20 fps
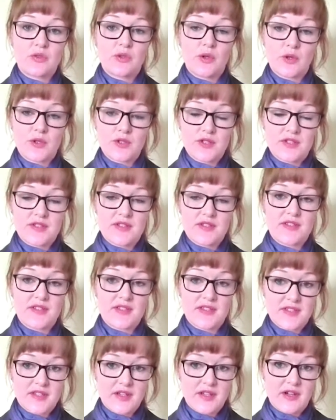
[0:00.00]
Continence
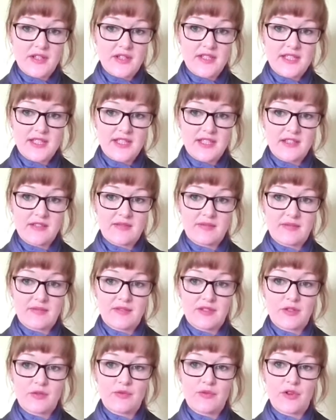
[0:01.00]
Society
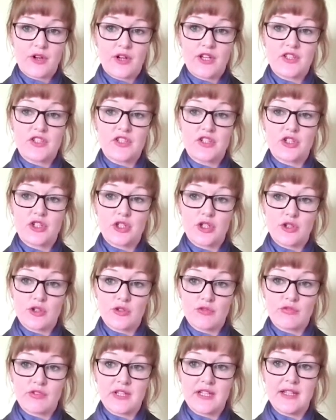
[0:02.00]
defines
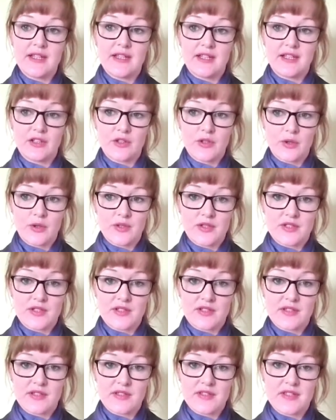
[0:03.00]
urinary
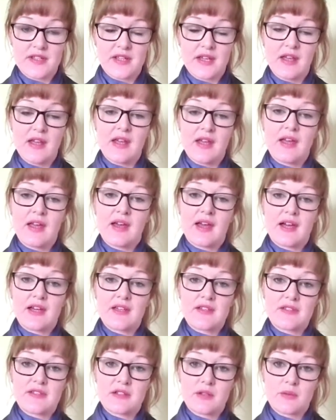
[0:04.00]
incontinence
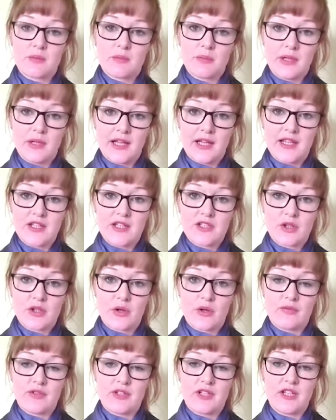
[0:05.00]
as the complaint
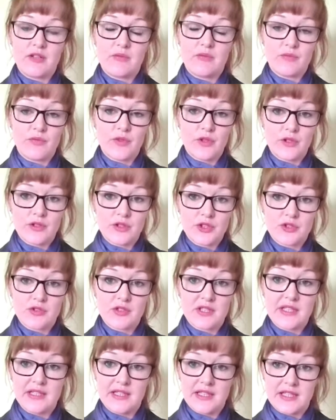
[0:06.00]
of an
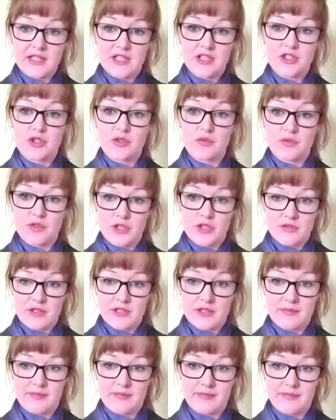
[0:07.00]
involuntary leakage of
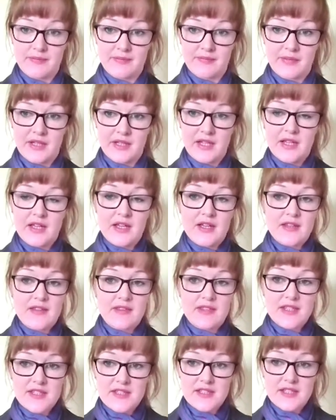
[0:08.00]
urine.
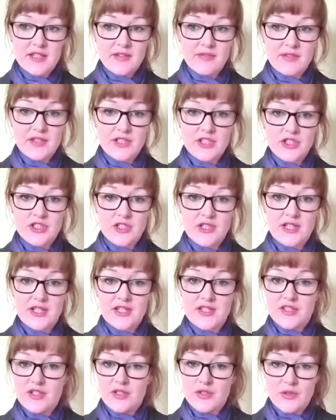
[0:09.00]
This definition
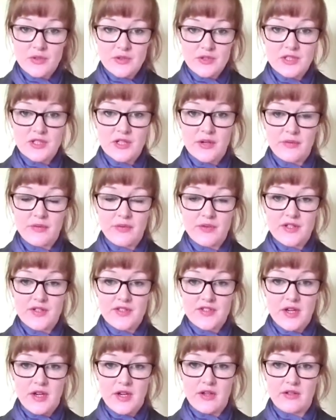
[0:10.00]
is not enough on
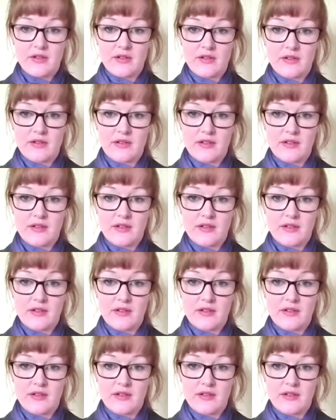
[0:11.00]
its own.